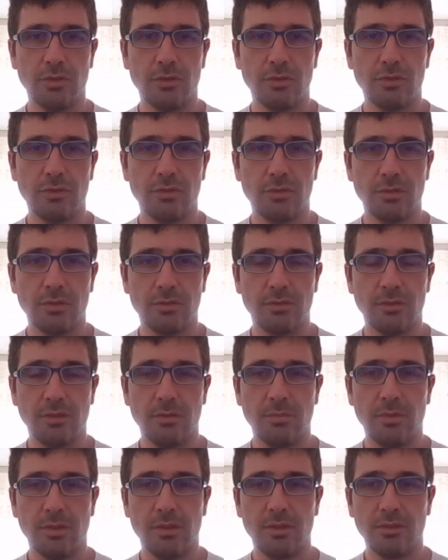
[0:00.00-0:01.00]
Joshua
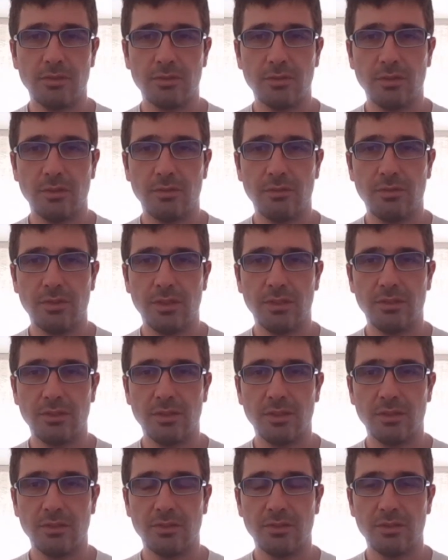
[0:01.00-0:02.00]
Culibao is going to
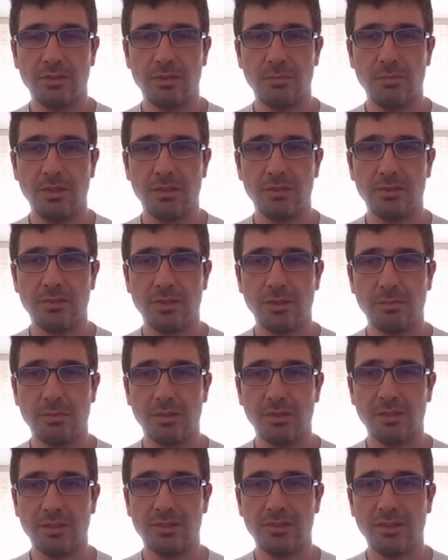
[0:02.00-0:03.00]
fight against
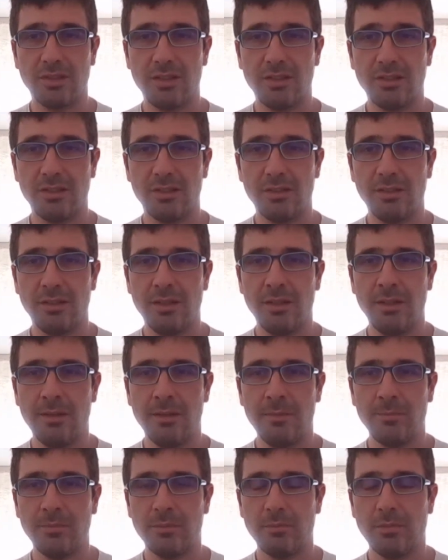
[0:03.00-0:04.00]
Melsik Baghdasaryan.
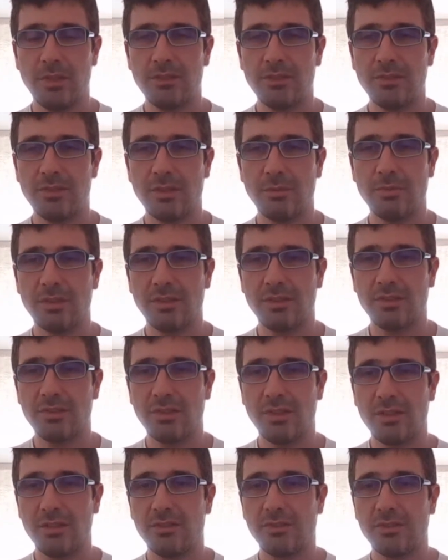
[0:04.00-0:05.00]
Melsik
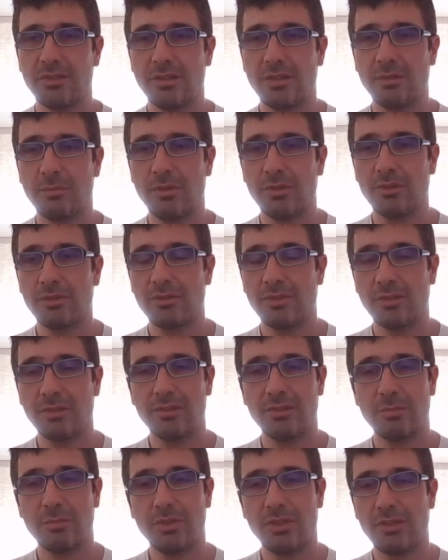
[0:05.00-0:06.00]
Baghdasaryan's
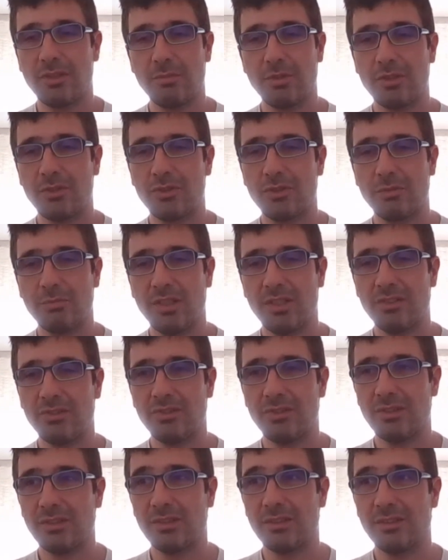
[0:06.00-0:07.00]
kickboxing is pretty much
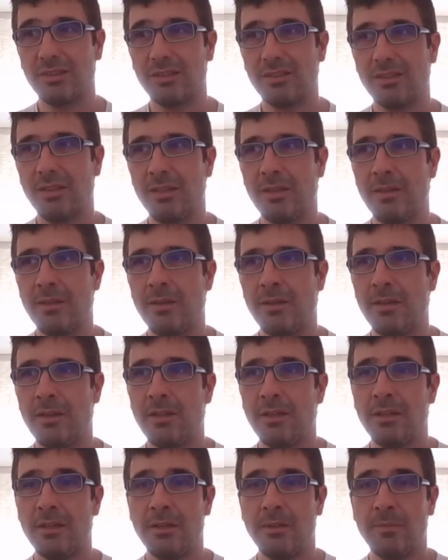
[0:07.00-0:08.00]
amazing, and
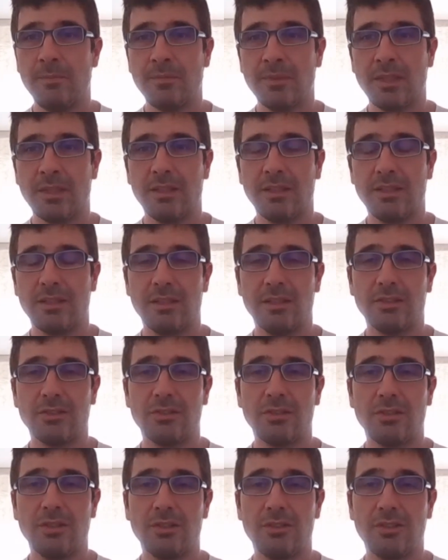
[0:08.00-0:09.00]
he
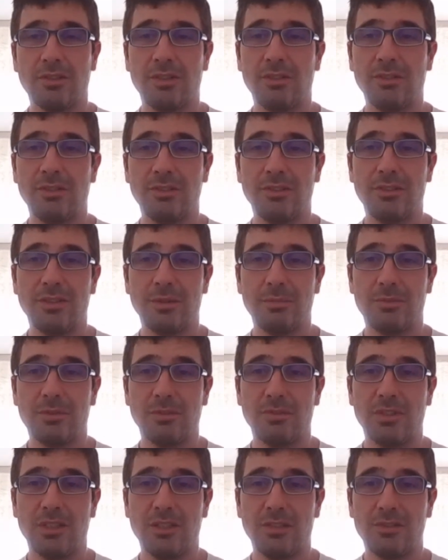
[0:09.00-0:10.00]
is not on the
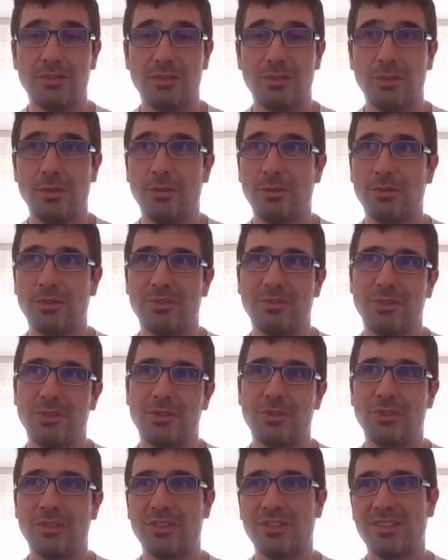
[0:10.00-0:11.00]
tips of his toes,
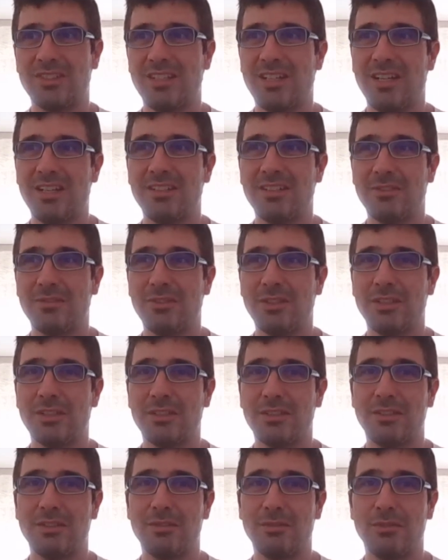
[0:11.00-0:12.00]
which is kind of
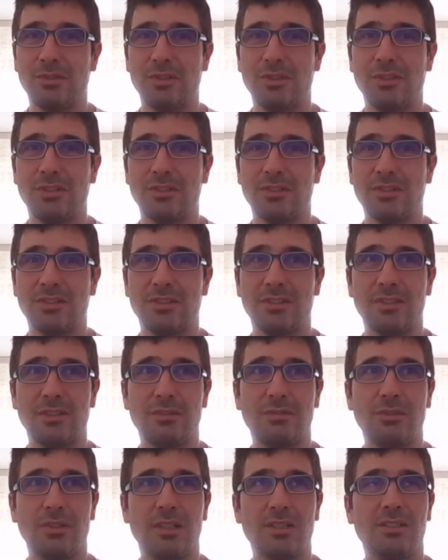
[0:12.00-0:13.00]
weird for this
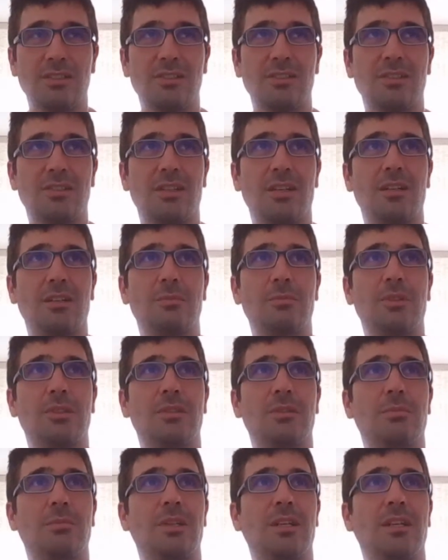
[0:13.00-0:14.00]
fighting style,
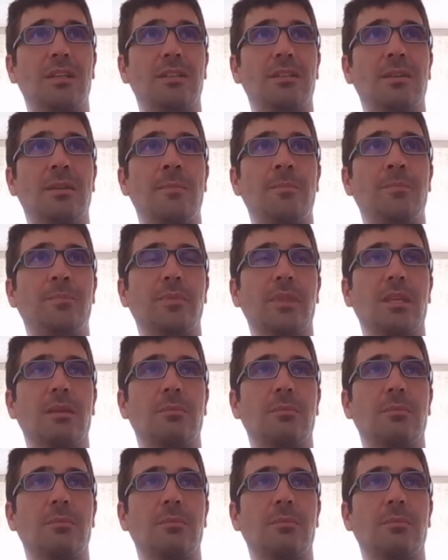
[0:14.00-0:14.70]
but man,